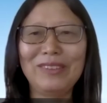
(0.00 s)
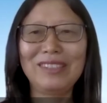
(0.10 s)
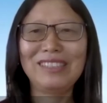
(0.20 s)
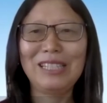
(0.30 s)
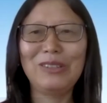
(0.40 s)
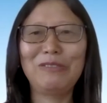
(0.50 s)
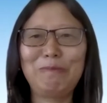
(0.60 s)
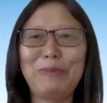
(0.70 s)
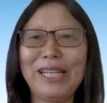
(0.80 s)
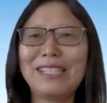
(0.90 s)
you know,
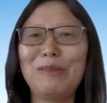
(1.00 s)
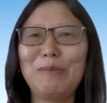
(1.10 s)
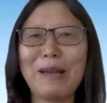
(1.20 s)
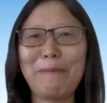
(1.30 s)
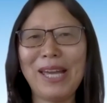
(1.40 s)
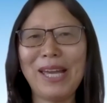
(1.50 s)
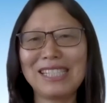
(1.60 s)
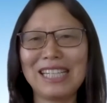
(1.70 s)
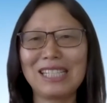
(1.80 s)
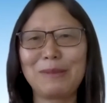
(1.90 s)
based on my
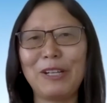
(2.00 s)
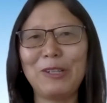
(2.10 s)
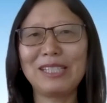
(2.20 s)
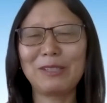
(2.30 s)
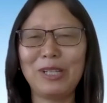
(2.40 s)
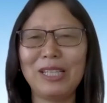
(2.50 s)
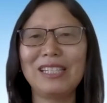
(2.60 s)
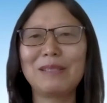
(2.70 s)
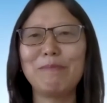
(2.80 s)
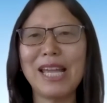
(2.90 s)
past experience, whether
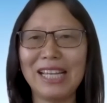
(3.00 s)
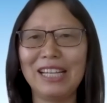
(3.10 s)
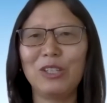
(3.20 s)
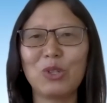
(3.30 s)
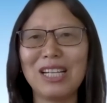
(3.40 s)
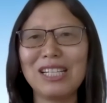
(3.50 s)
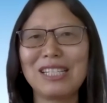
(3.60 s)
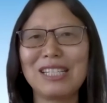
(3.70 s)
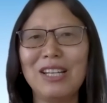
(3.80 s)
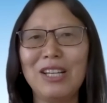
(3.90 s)
it's making drugs
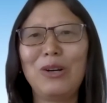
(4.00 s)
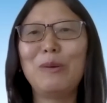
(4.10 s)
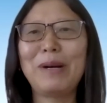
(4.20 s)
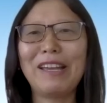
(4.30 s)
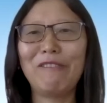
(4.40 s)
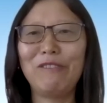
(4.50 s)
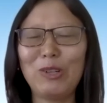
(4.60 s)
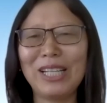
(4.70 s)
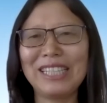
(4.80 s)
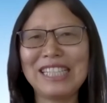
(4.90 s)
or my
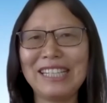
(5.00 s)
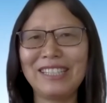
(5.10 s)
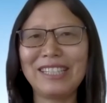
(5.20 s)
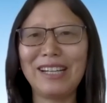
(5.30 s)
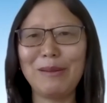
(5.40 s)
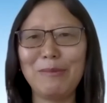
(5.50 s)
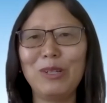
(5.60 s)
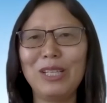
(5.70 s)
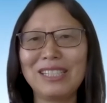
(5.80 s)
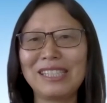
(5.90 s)
volunteer time
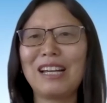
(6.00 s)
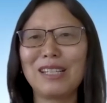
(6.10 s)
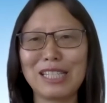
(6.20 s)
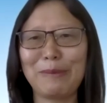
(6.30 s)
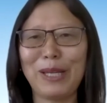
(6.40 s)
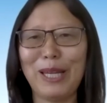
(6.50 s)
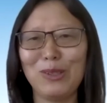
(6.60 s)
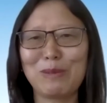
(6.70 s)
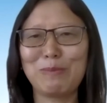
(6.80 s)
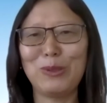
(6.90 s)
with Township
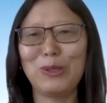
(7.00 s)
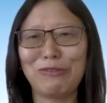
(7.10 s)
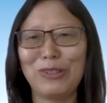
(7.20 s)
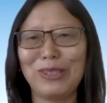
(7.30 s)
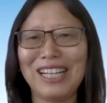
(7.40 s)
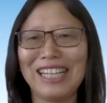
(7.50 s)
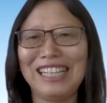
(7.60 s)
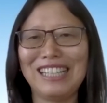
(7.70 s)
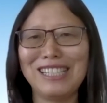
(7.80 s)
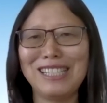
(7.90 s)
Health Board for 9
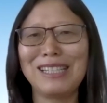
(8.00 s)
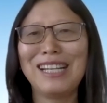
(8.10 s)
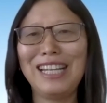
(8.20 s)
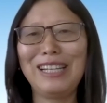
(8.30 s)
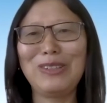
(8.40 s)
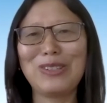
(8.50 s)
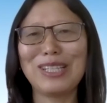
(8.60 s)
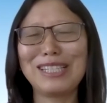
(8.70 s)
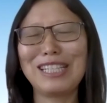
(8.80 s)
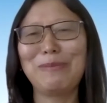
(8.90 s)
years in New
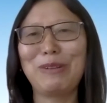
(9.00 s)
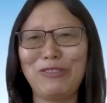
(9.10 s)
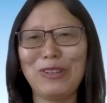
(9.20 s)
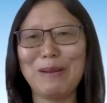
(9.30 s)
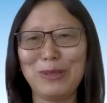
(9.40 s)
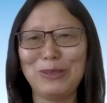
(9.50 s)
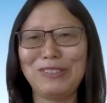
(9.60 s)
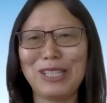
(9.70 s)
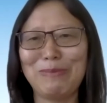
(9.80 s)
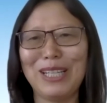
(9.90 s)
Jersey before I moved
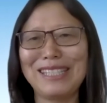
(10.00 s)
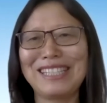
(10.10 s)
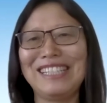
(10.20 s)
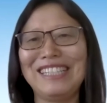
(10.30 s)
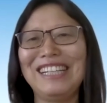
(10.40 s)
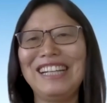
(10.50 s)
to Boston.